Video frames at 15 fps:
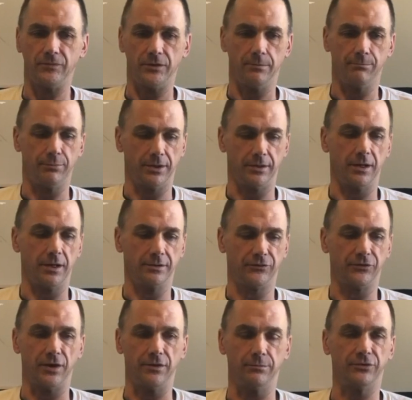you better have
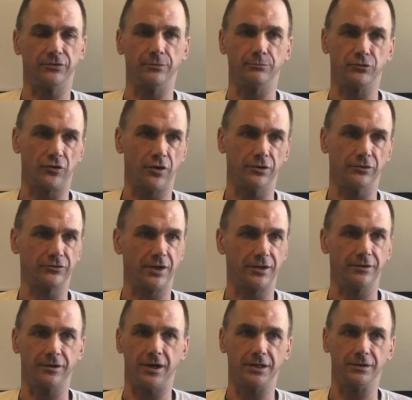saved me some drugs. I
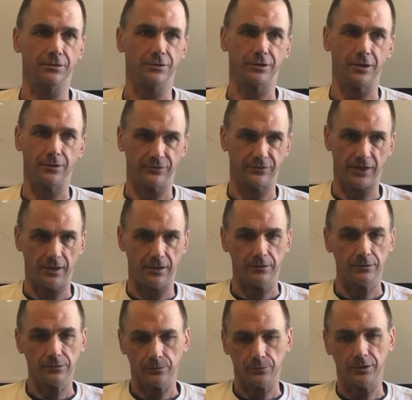don't know how long I was
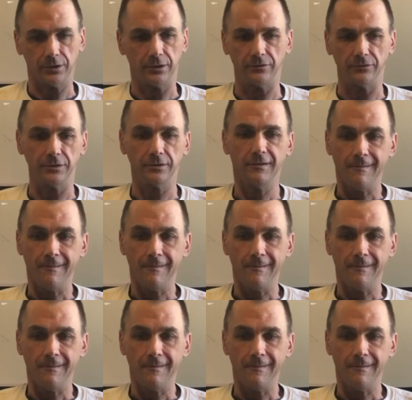out or whatever.